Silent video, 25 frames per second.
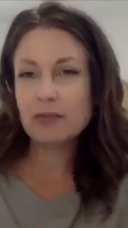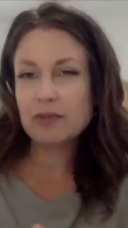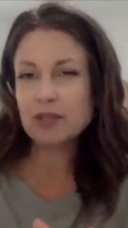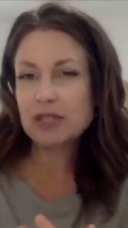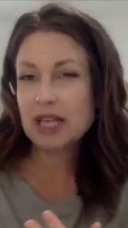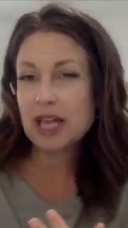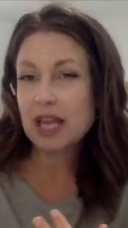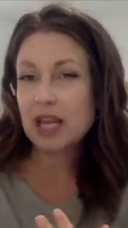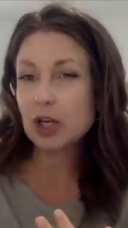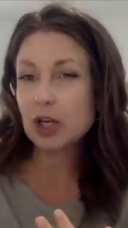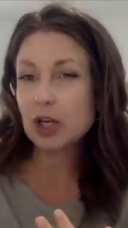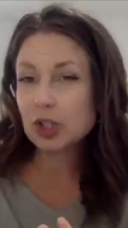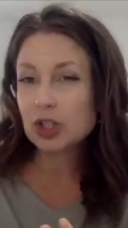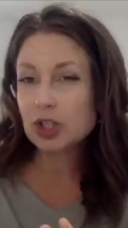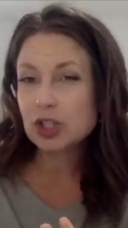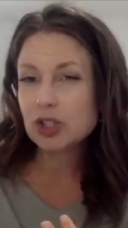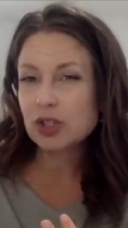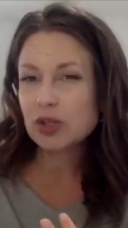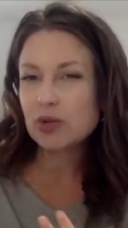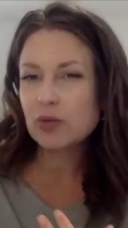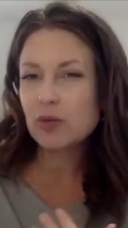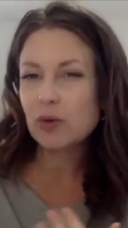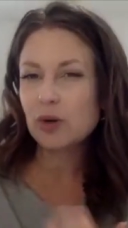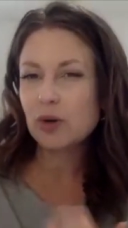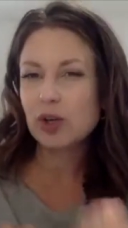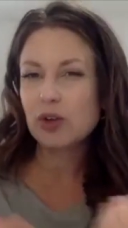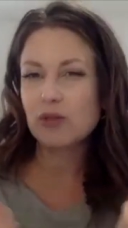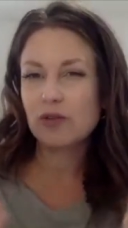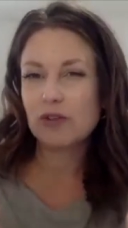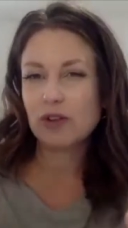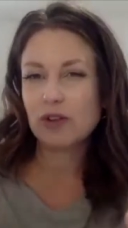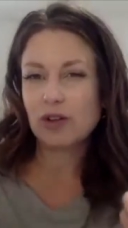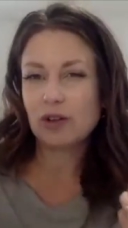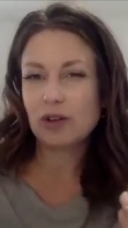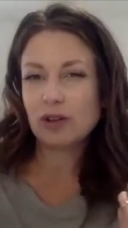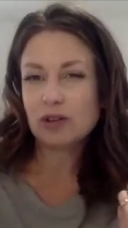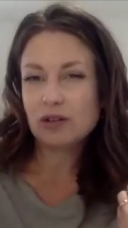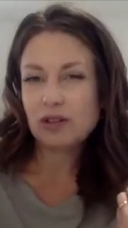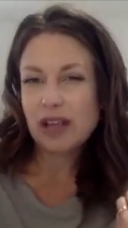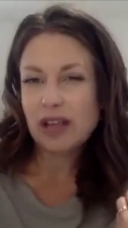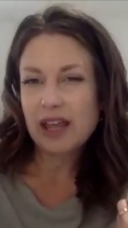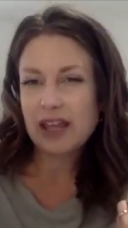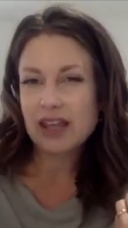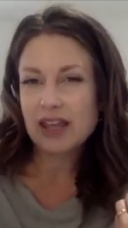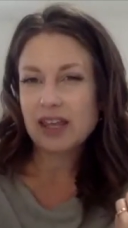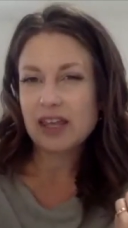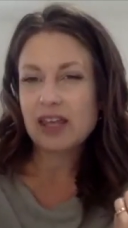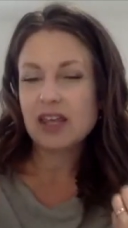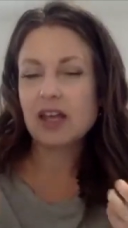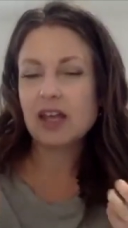day or two where you feel a little
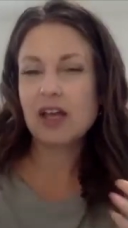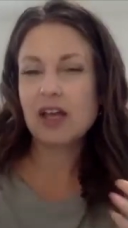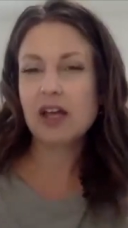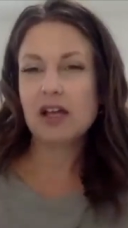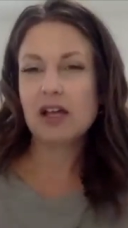achy,